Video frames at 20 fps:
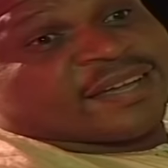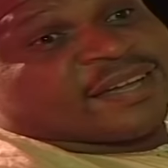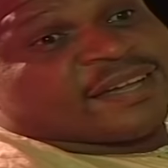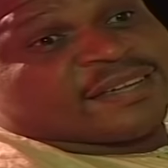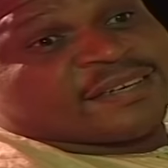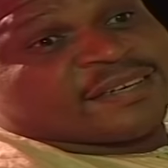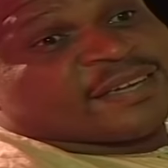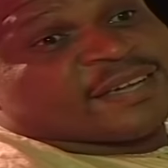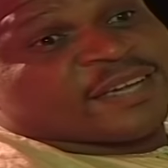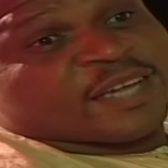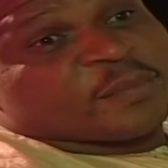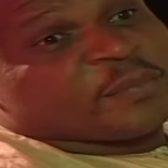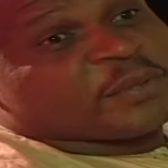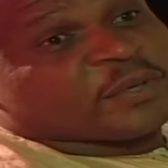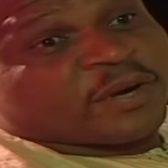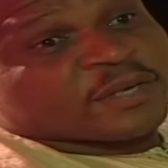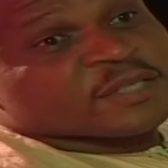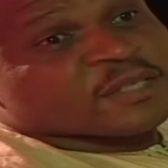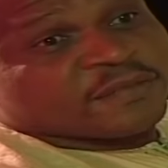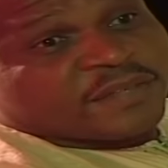And
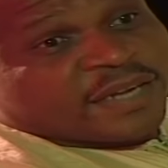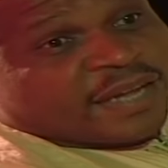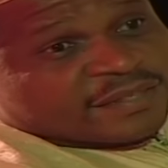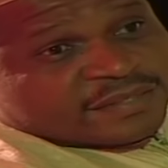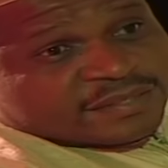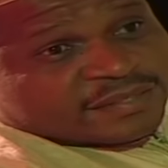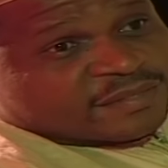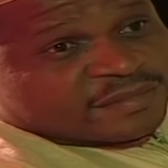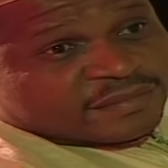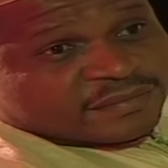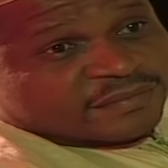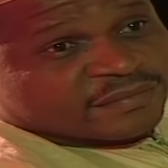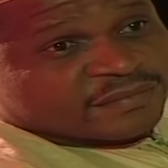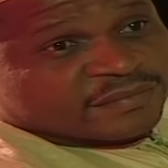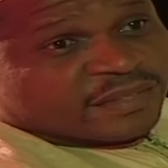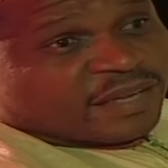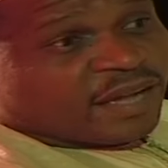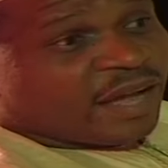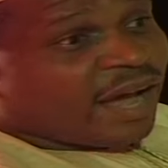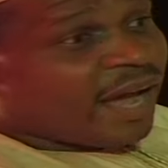because of that,
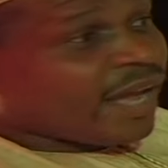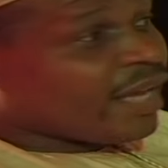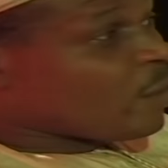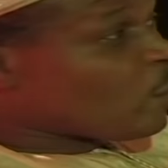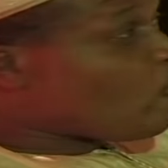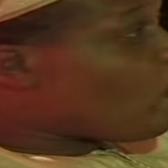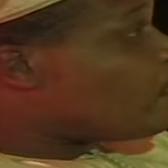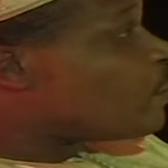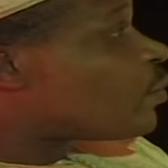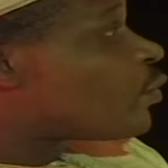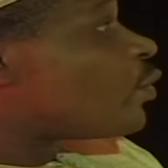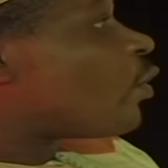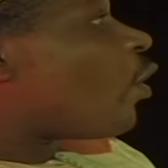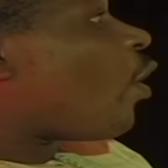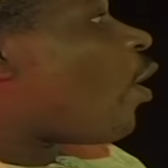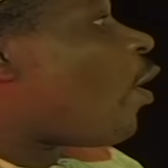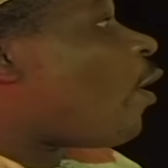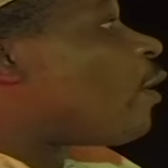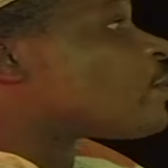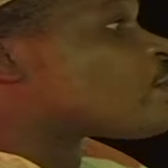I want you
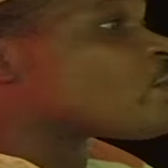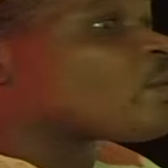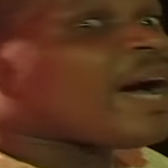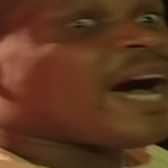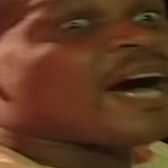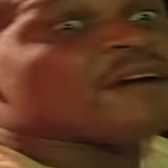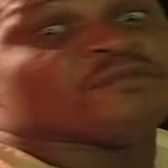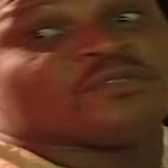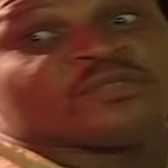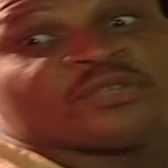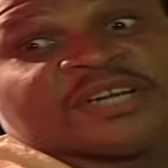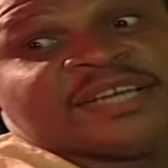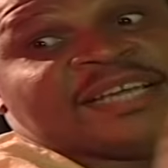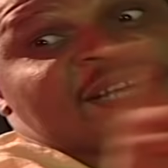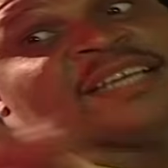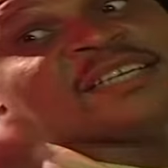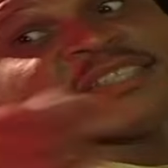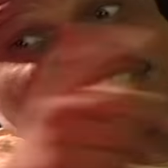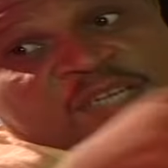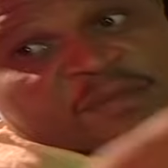all to have
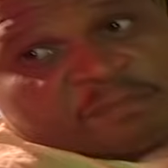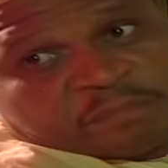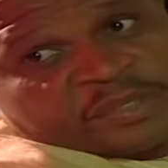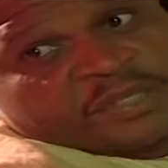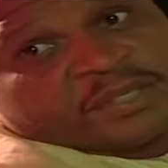drinks on